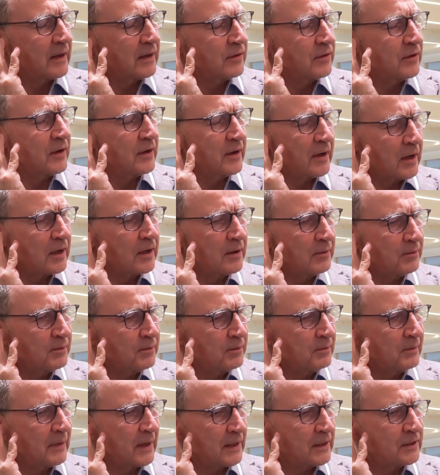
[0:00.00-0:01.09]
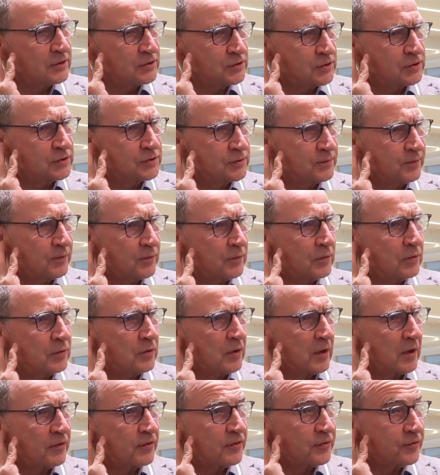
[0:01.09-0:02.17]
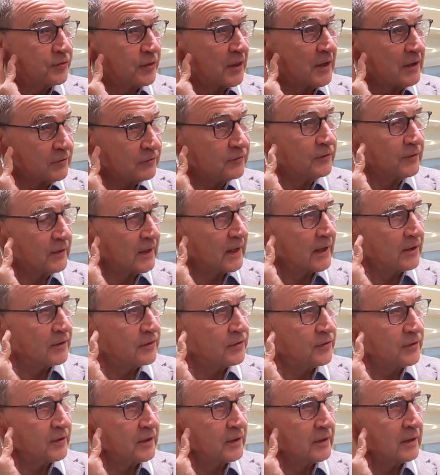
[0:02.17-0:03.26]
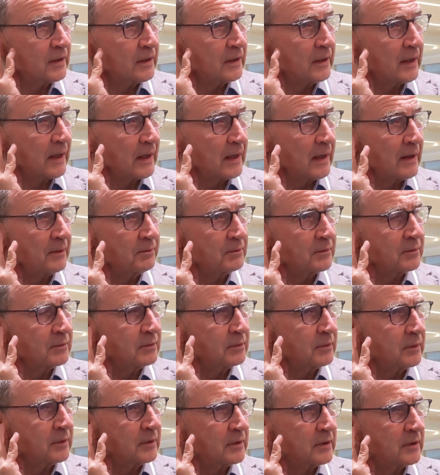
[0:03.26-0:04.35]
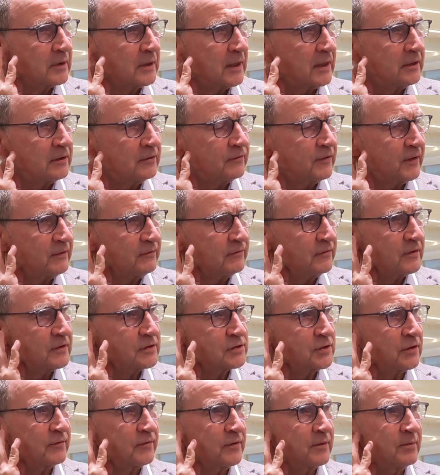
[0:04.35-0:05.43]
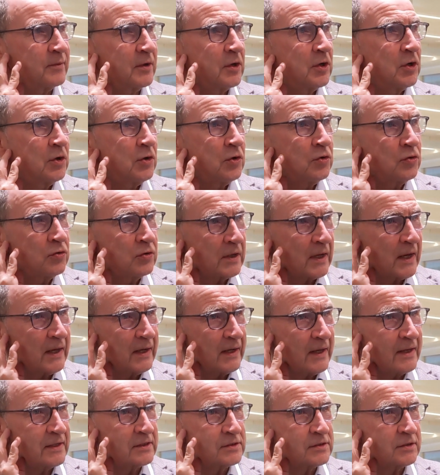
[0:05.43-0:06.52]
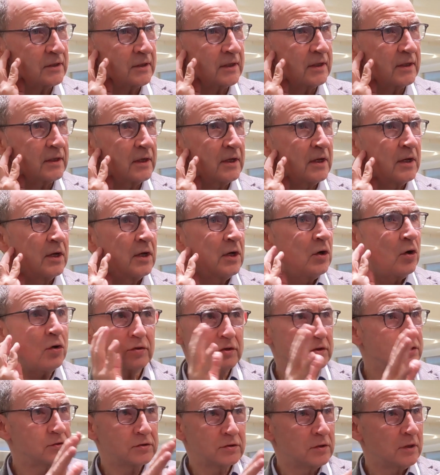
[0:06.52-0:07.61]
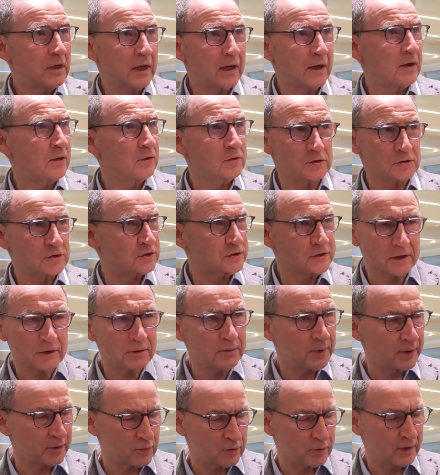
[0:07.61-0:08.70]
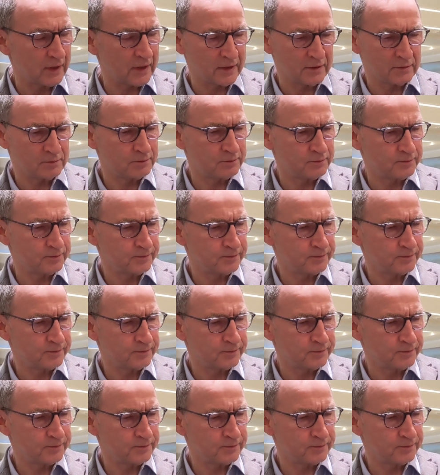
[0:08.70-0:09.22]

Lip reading: there are managers, thankfully, I think, and I'm kind of envious of them, who can actually, still be really